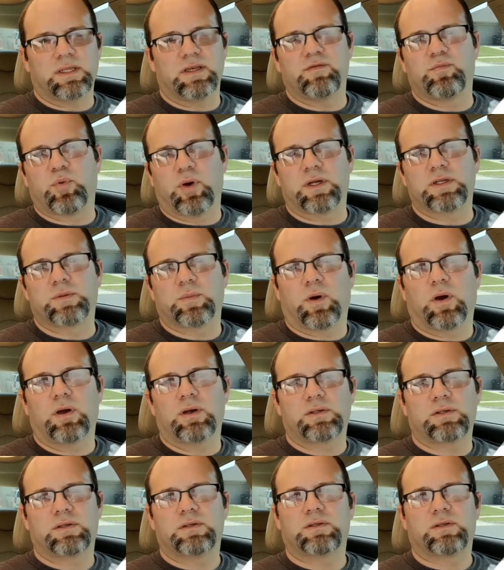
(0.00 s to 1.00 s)
brush
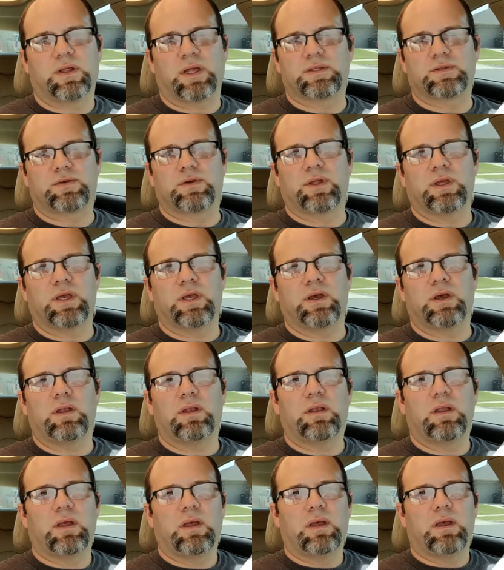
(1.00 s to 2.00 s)
marks, so that's really good.
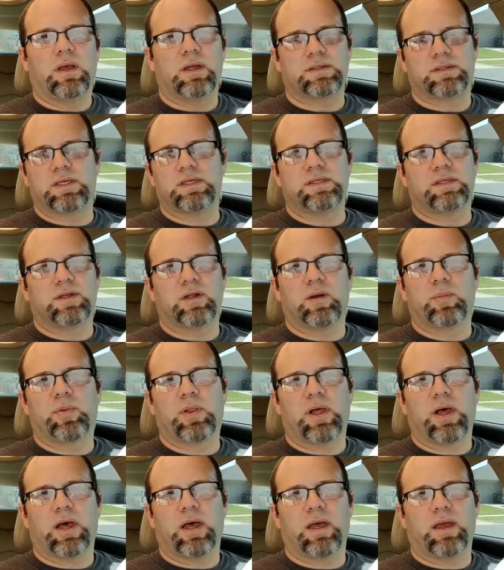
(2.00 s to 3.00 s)
It's easy to
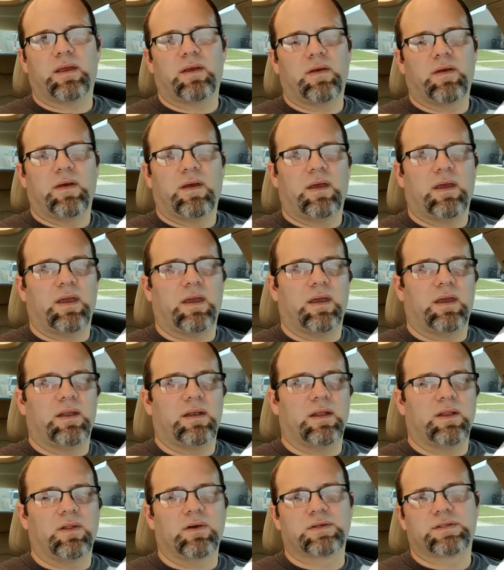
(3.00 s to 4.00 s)
apply, and
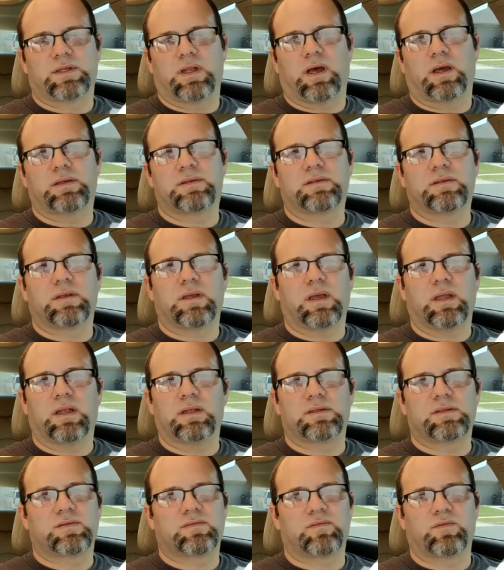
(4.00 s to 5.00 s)
it looks nice, and
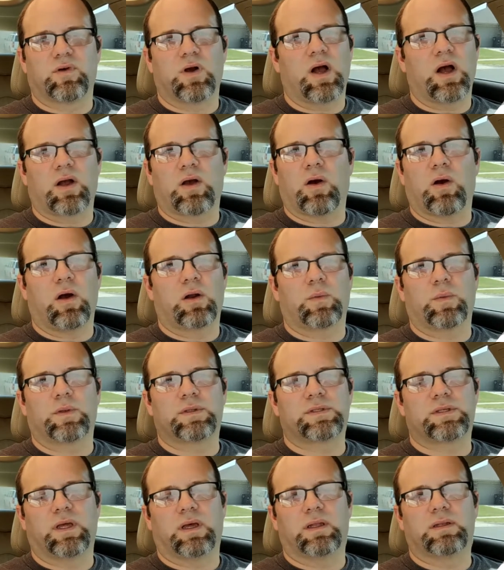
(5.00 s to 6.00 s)
it's rock hard when
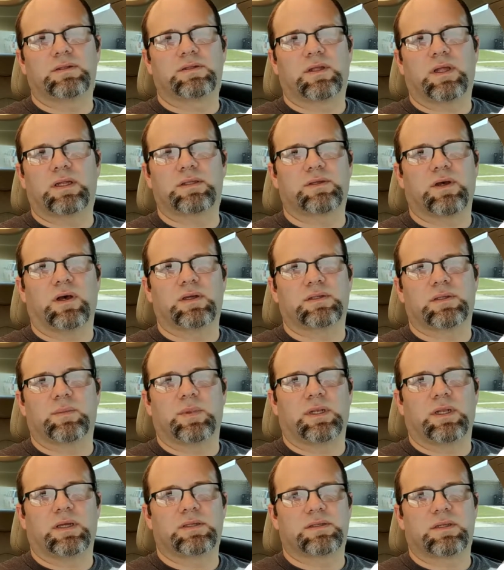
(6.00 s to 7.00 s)
it's done, so that's awesome.
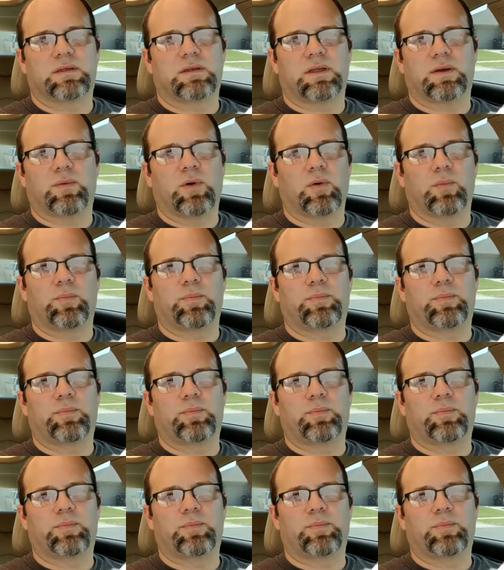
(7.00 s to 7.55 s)
It won't